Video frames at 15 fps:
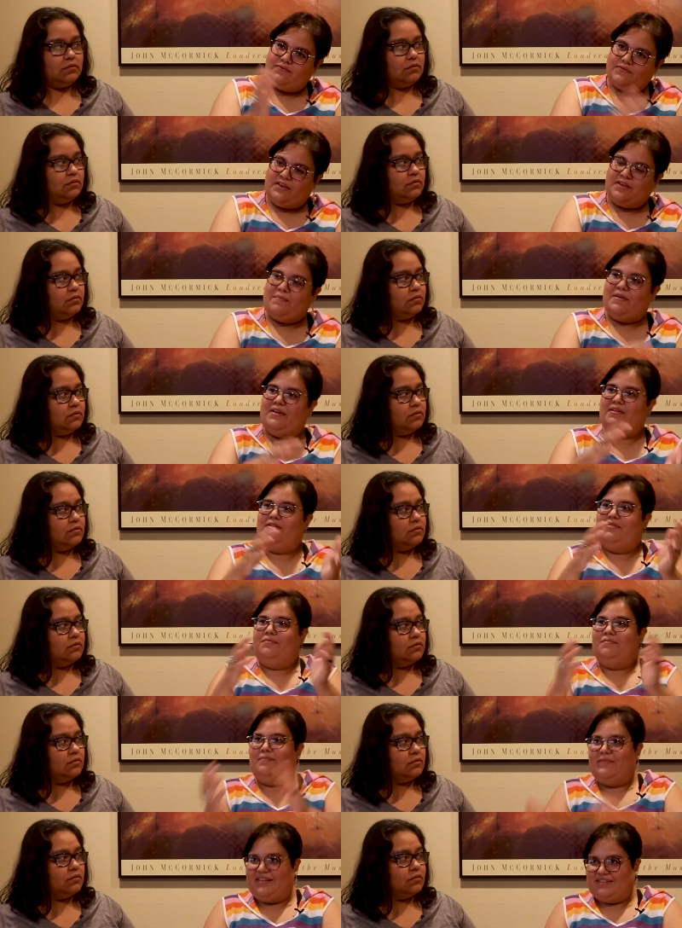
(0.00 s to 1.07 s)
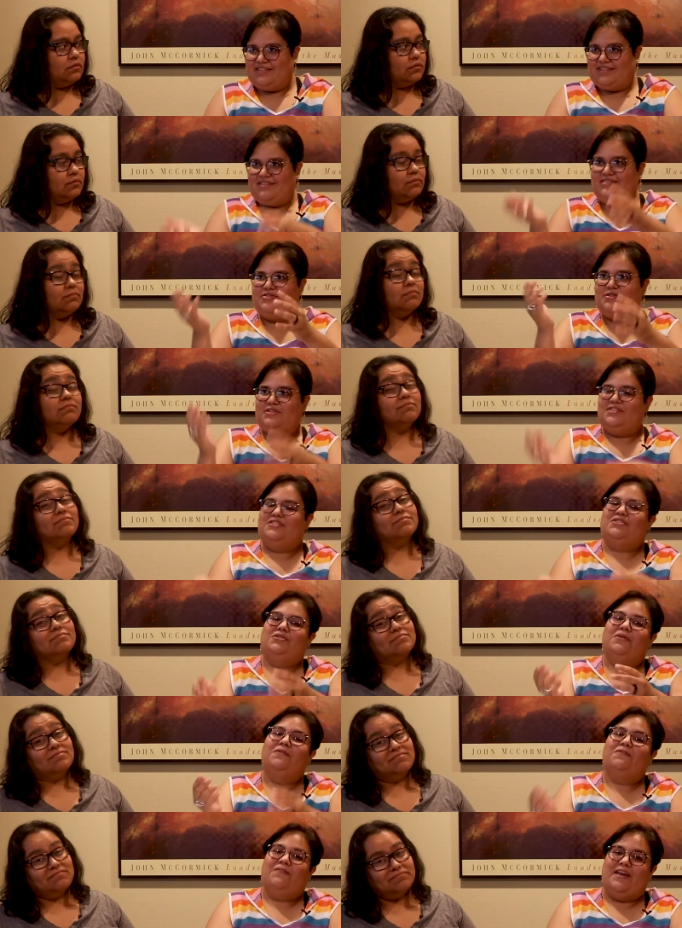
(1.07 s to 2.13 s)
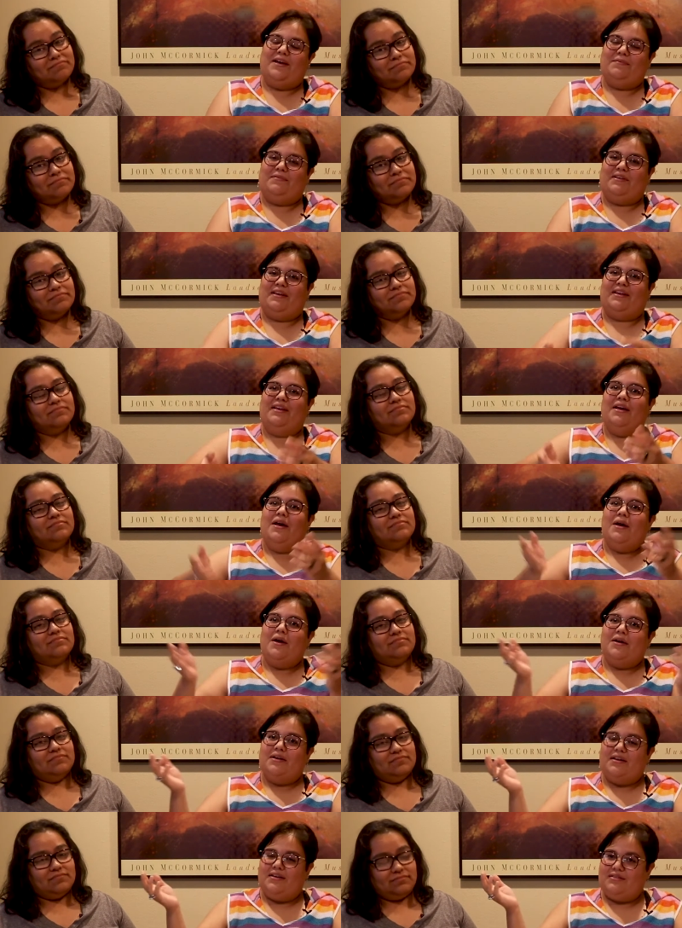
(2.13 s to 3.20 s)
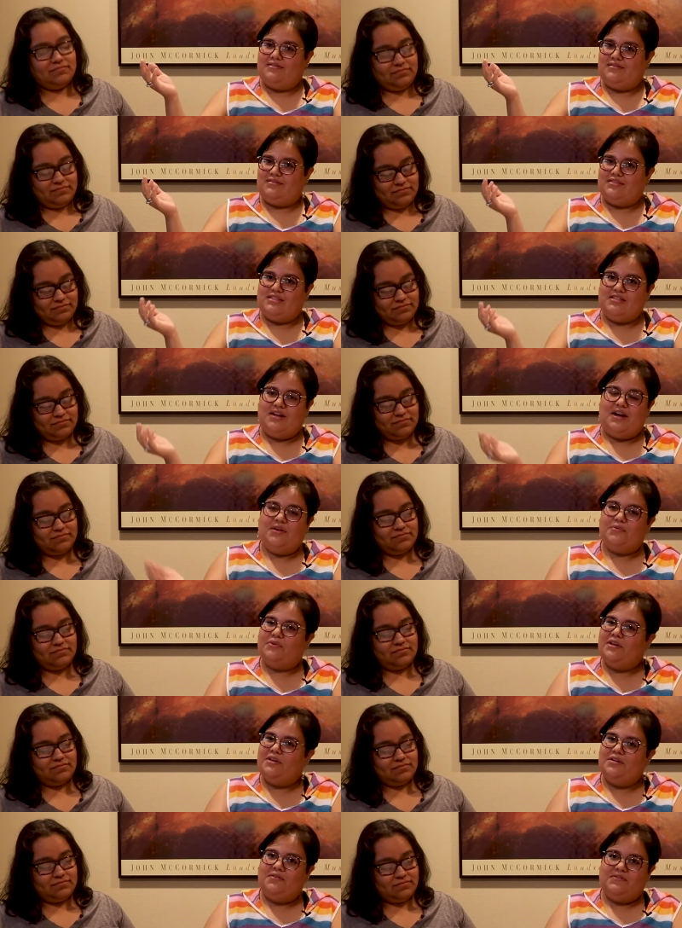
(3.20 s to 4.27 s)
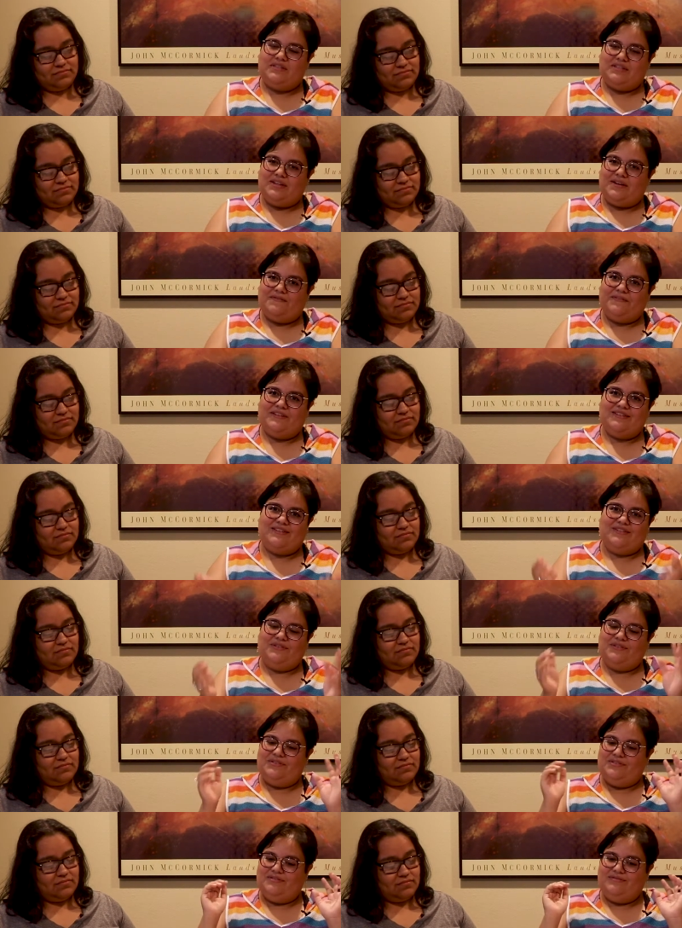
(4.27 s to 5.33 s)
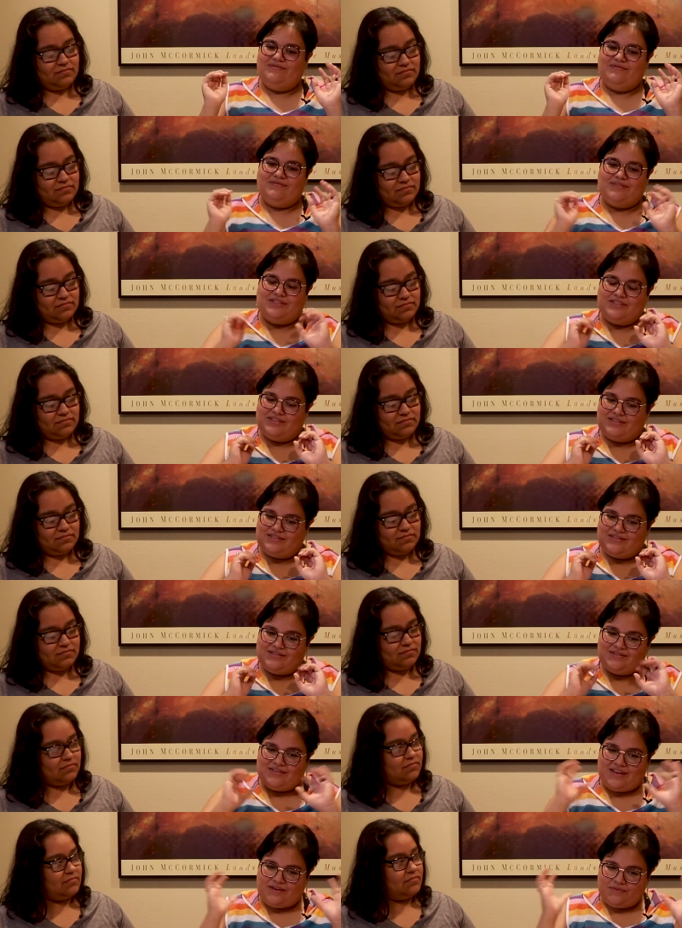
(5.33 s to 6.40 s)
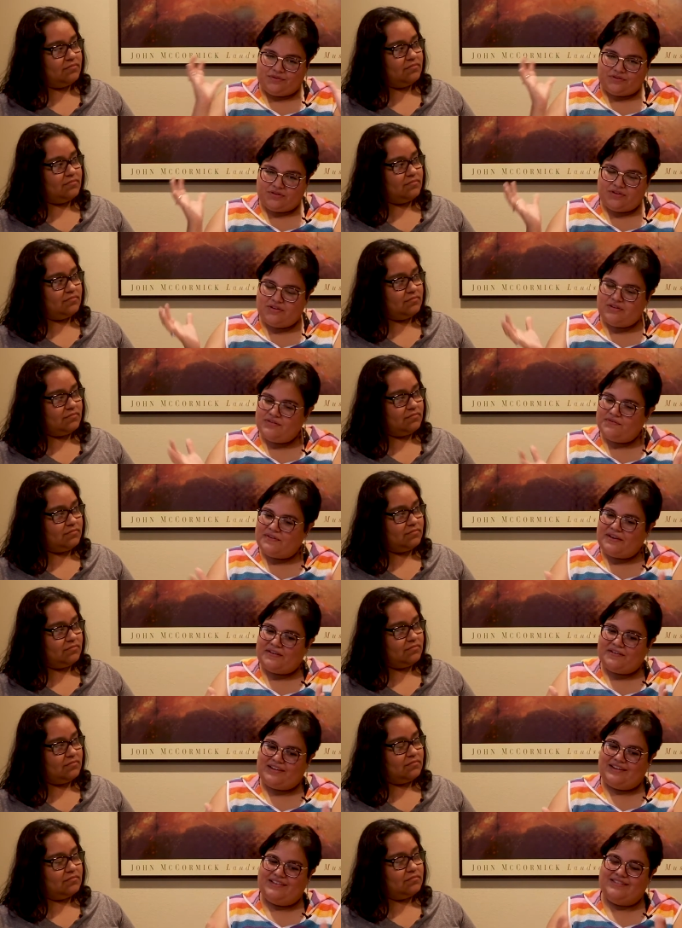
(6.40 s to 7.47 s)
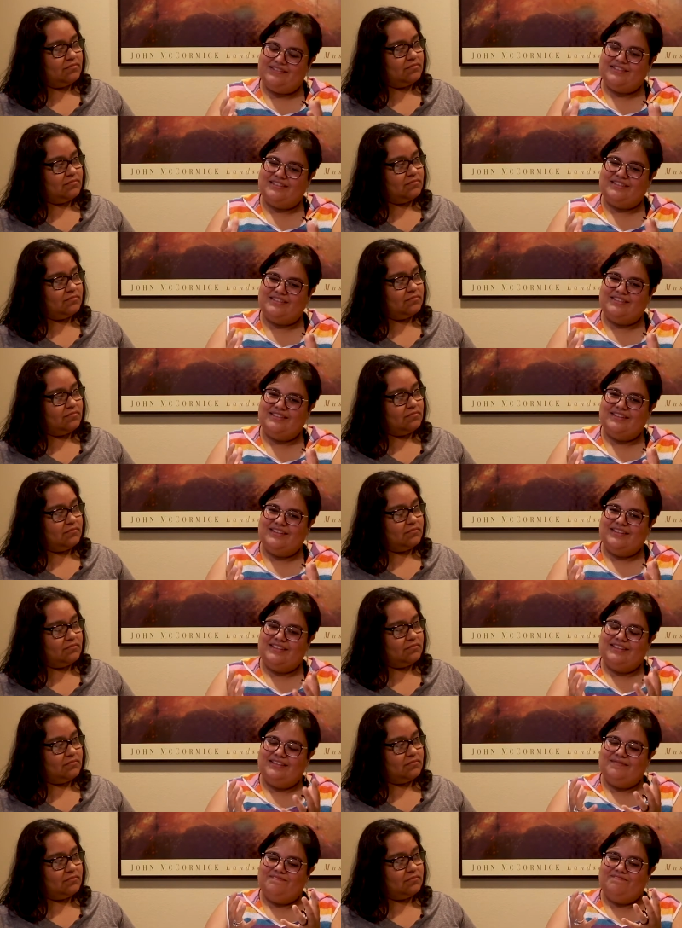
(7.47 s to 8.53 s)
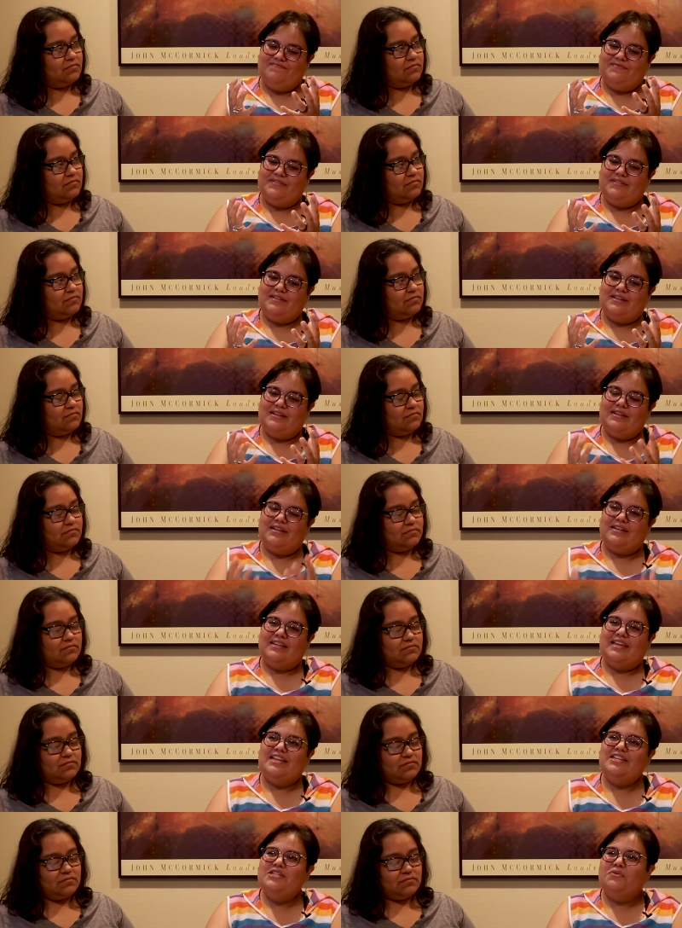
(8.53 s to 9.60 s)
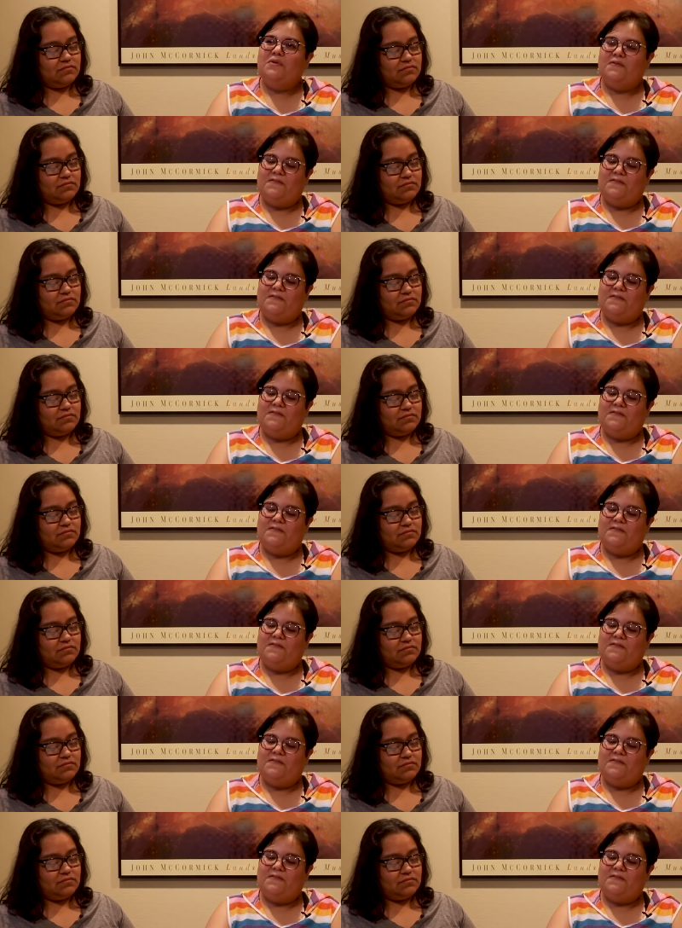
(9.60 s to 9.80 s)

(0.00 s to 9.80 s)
Speaker 1: female, Mexican traditional family. It's not real, it's not physical. Just it was all very just akin to a